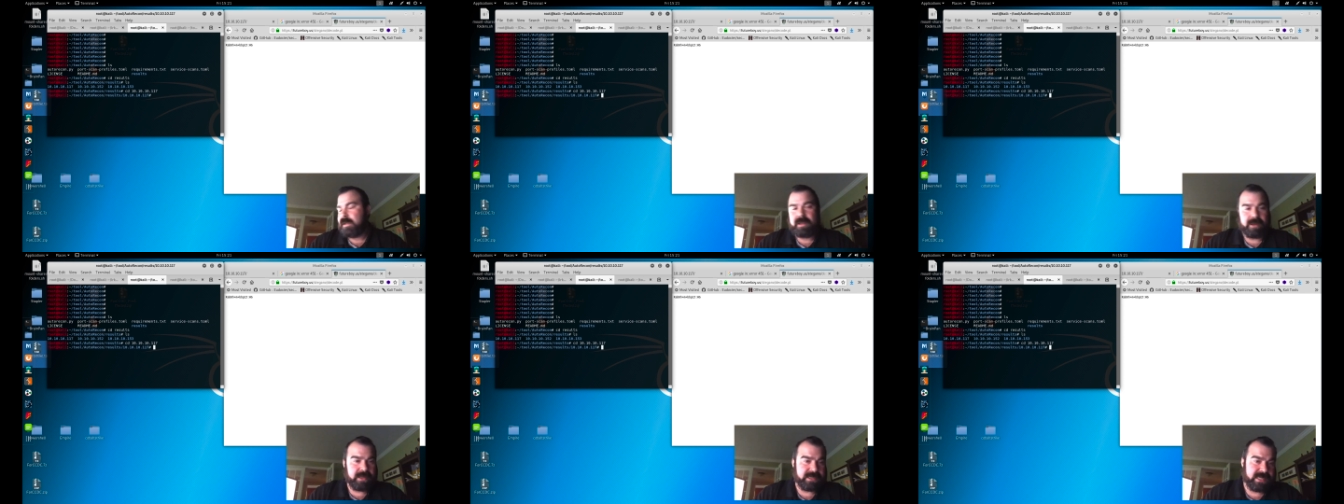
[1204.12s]

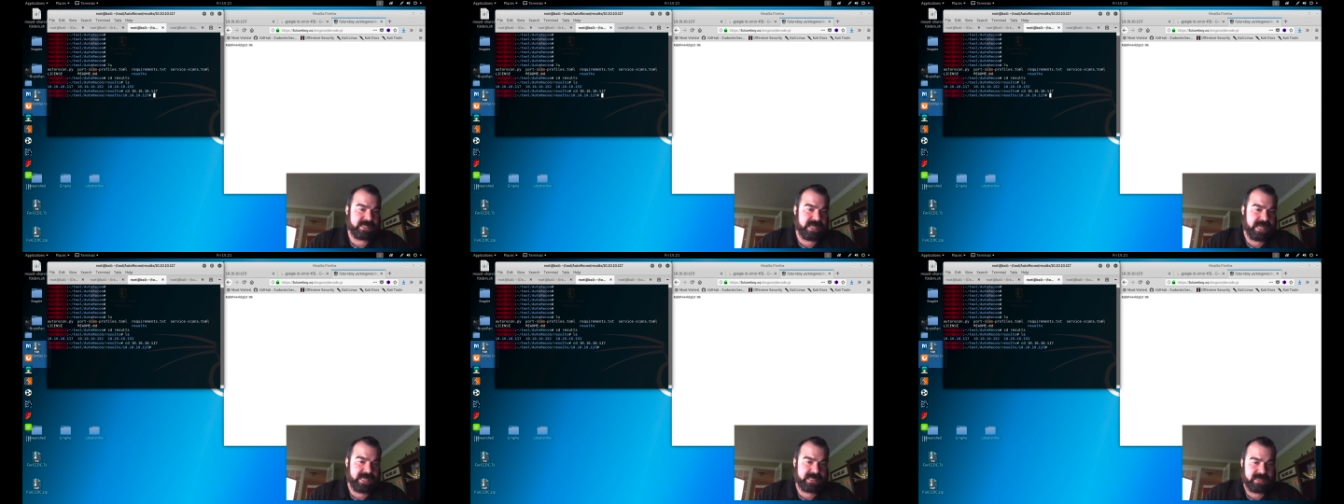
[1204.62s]
because this
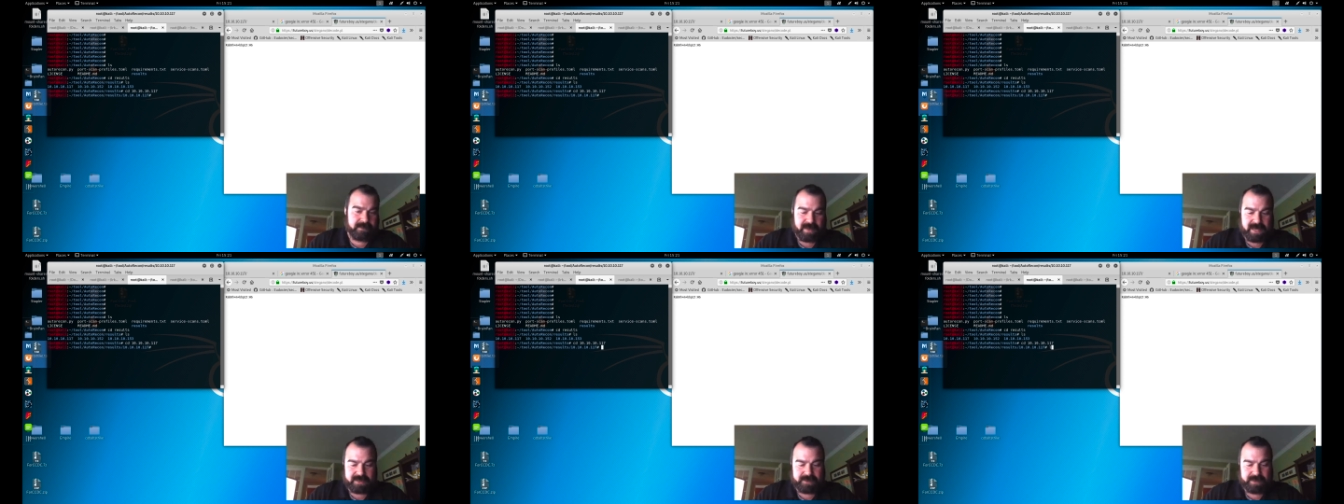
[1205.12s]
is the
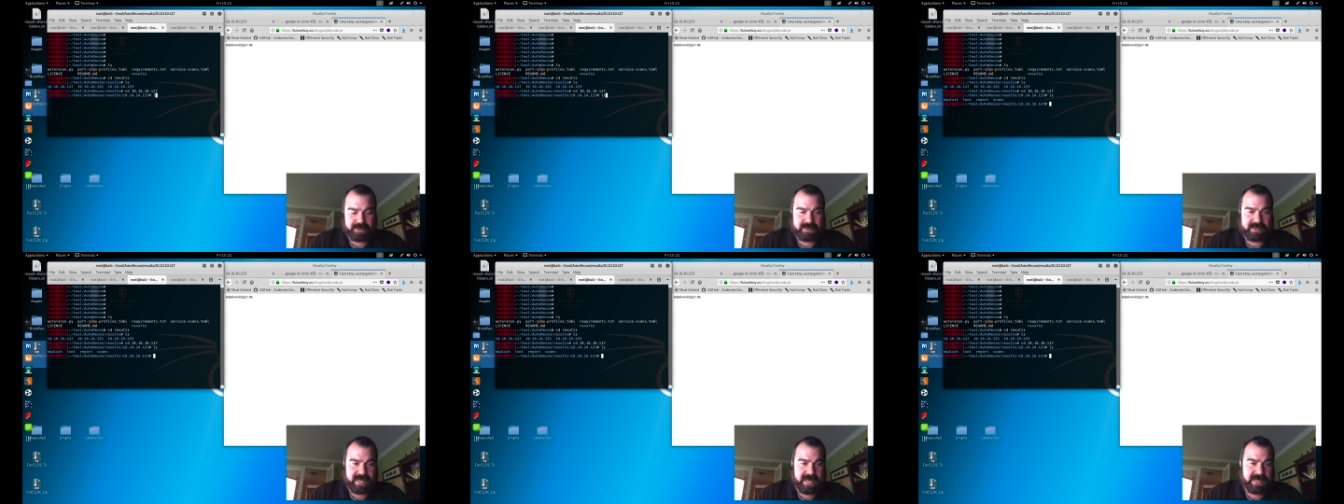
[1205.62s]
box we just
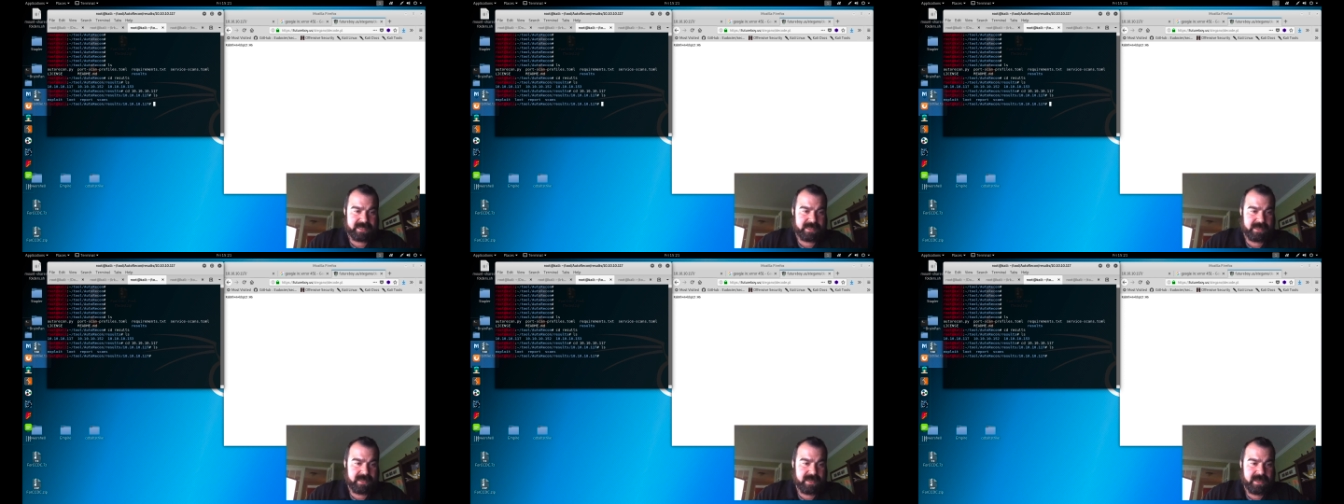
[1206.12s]
scanned.
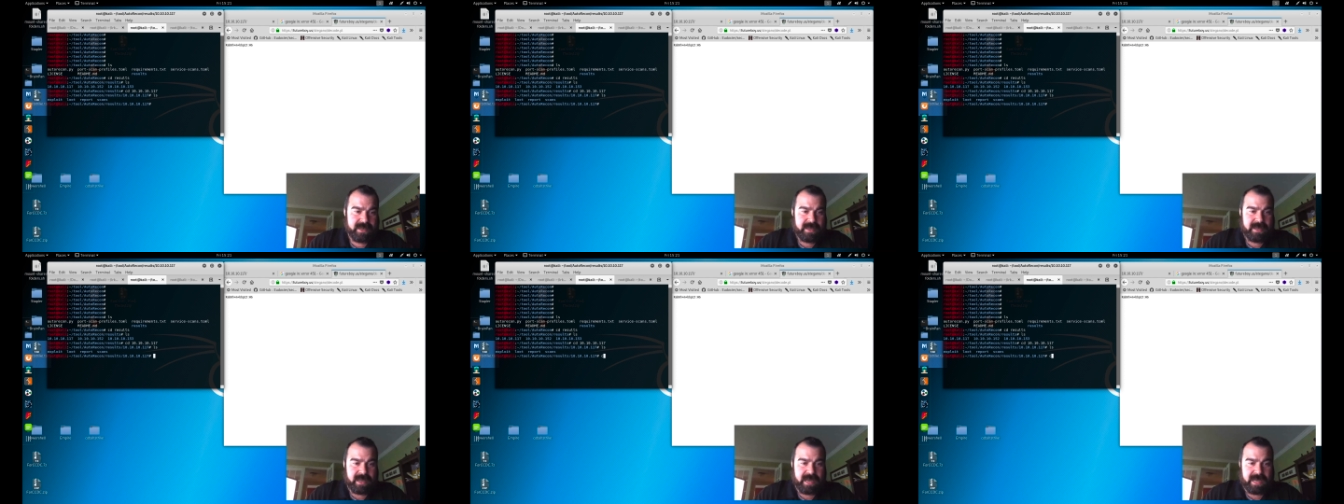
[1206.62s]

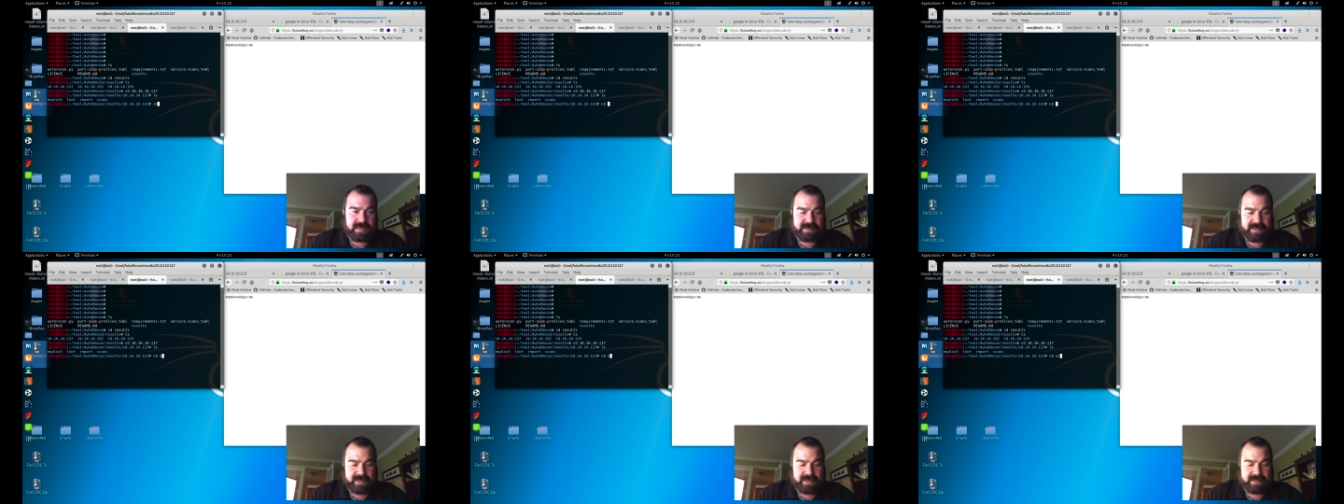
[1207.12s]

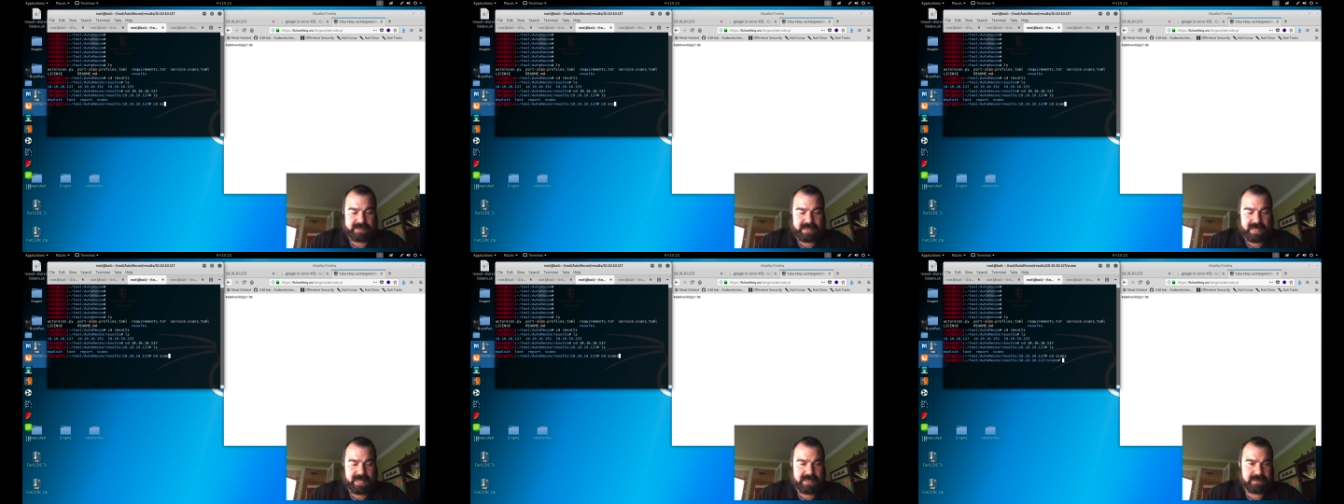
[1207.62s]
CD
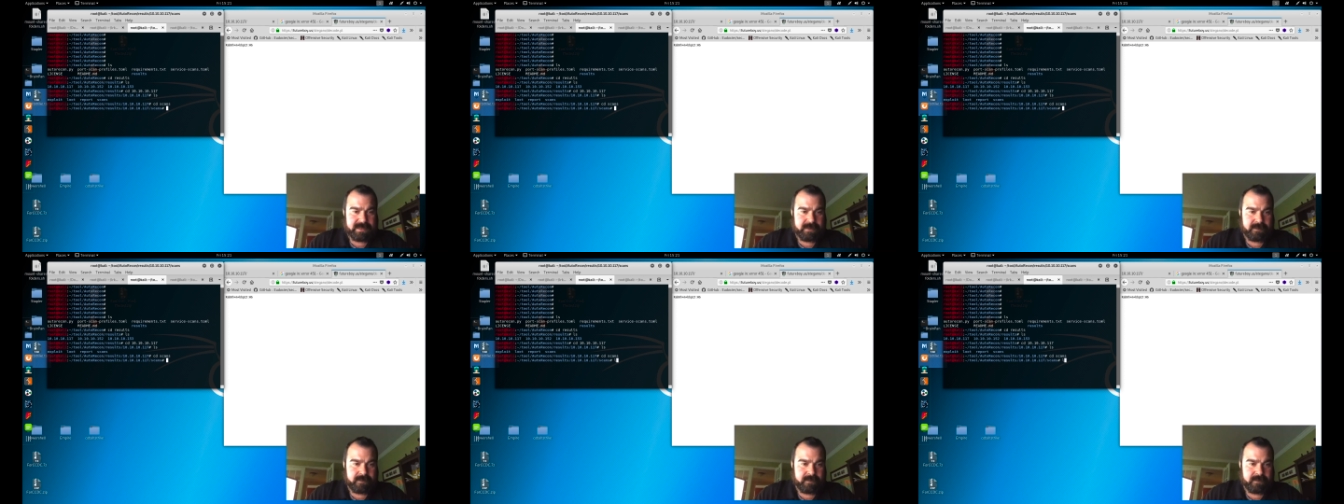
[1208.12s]
scans,